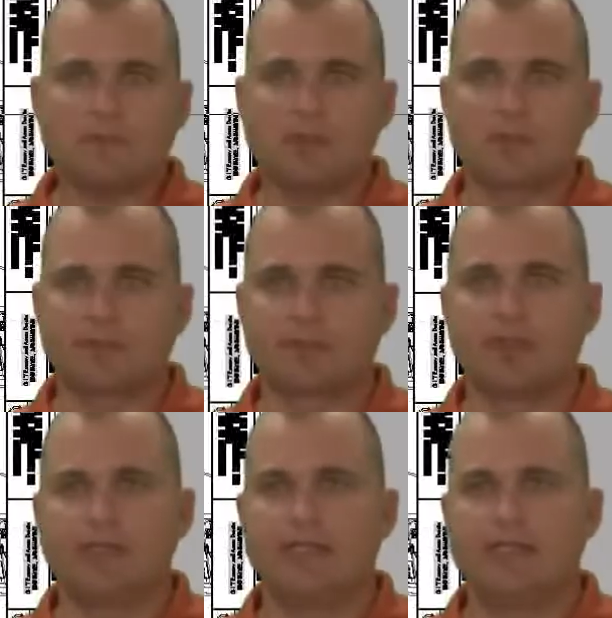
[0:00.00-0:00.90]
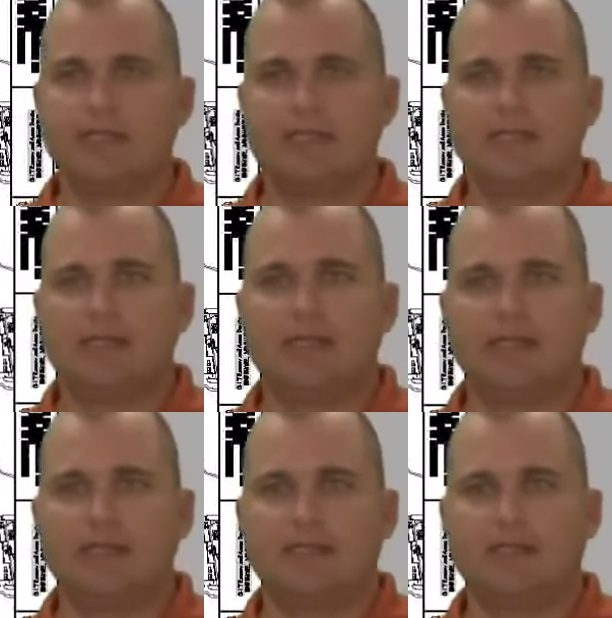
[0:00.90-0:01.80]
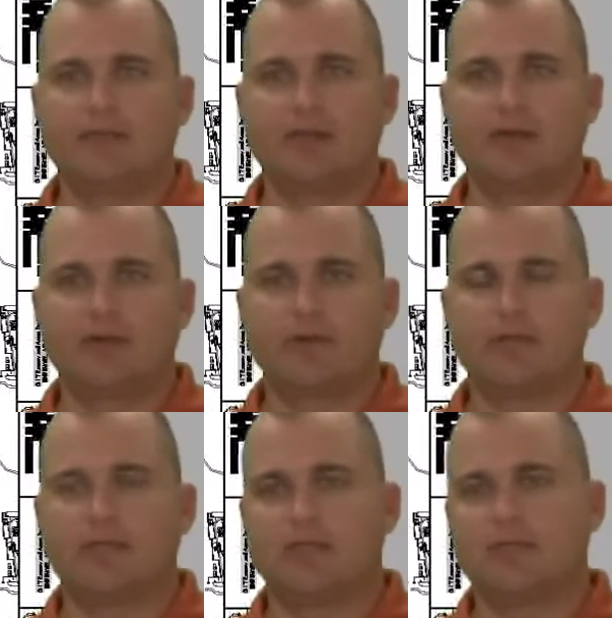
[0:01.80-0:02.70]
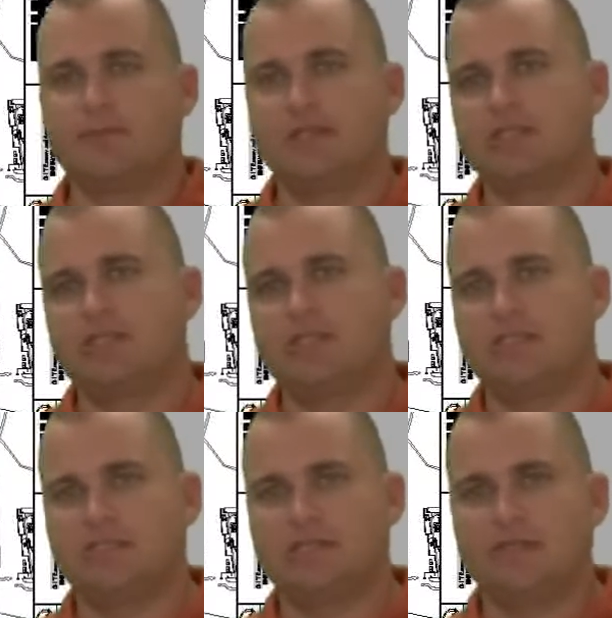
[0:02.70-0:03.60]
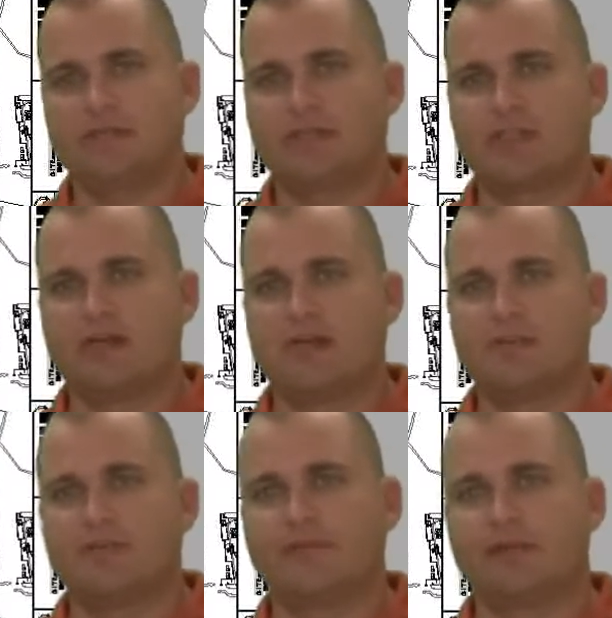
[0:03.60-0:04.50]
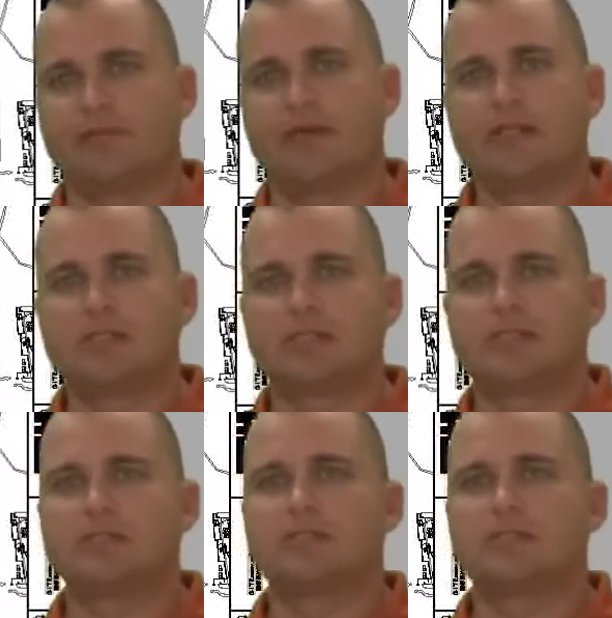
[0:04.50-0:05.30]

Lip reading: So I'm going to go ahead and if I in my sheet set that I have set up, if I right click on